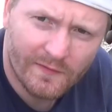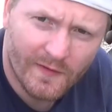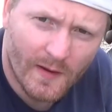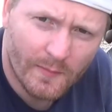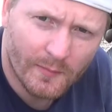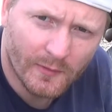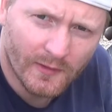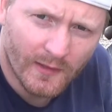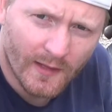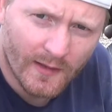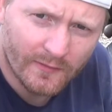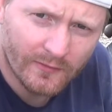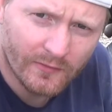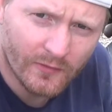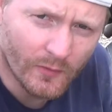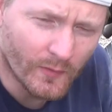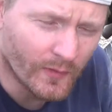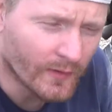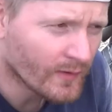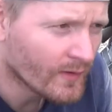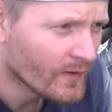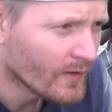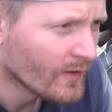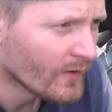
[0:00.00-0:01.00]
fiberglass to
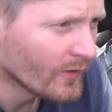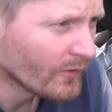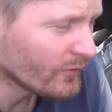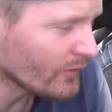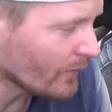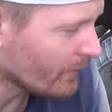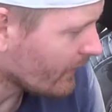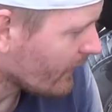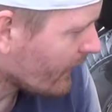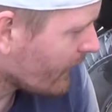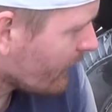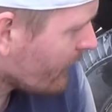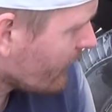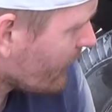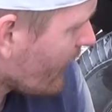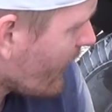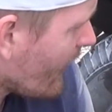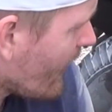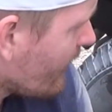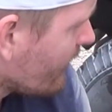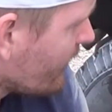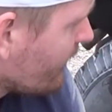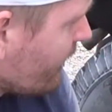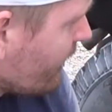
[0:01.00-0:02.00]
it. So I'm going to add the